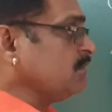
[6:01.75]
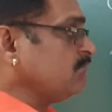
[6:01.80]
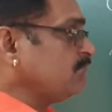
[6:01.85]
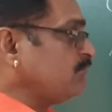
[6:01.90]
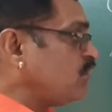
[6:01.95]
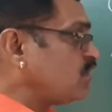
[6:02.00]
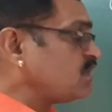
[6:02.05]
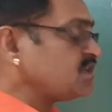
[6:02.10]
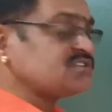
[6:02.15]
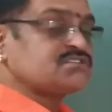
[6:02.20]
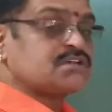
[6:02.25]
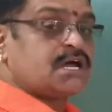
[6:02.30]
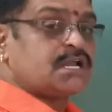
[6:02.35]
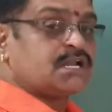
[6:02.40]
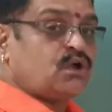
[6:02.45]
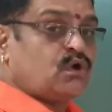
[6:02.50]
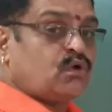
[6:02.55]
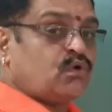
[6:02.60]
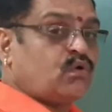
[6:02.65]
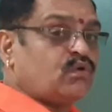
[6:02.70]
focus
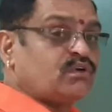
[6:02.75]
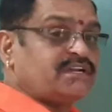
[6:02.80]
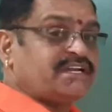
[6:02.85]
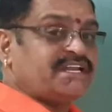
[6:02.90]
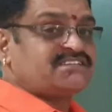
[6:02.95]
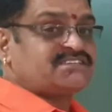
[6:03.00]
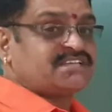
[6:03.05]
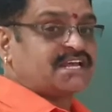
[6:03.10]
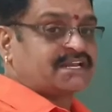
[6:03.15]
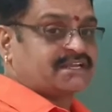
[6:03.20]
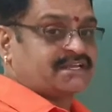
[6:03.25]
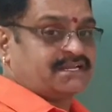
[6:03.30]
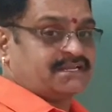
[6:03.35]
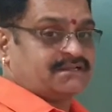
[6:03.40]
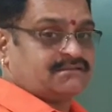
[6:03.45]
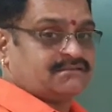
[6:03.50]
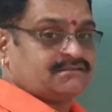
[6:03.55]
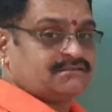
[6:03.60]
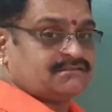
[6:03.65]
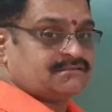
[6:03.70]
on only
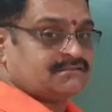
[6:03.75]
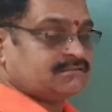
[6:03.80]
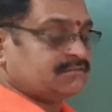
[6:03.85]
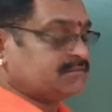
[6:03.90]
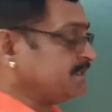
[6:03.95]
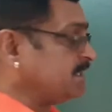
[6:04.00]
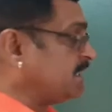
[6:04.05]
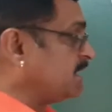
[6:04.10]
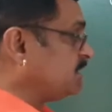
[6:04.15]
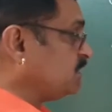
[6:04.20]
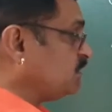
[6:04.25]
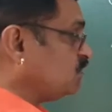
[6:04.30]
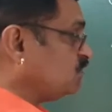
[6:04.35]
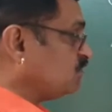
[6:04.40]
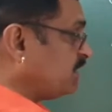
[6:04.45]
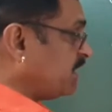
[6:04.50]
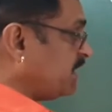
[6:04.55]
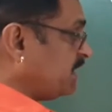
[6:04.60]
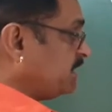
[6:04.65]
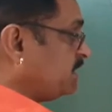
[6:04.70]
circle, then you
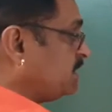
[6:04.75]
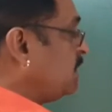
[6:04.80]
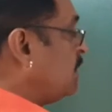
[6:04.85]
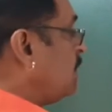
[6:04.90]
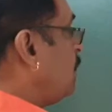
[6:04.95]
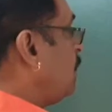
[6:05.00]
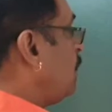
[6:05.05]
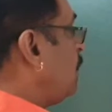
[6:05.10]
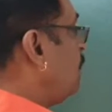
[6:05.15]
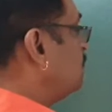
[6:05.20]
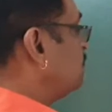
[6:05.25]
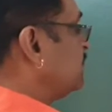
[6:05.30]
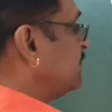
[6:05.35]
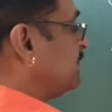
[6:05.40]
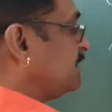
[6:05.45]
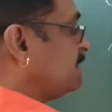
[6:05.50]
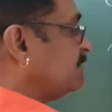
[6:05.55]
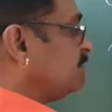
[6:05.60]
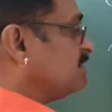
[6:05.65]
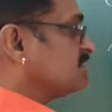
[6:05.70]
find all the
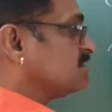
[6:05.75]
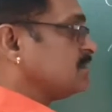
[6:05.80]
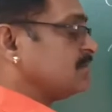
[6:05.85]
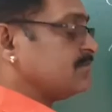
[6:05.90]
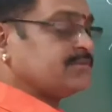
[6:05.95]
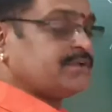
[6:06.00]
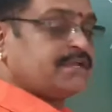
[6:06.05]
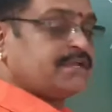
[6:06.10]
elements of A.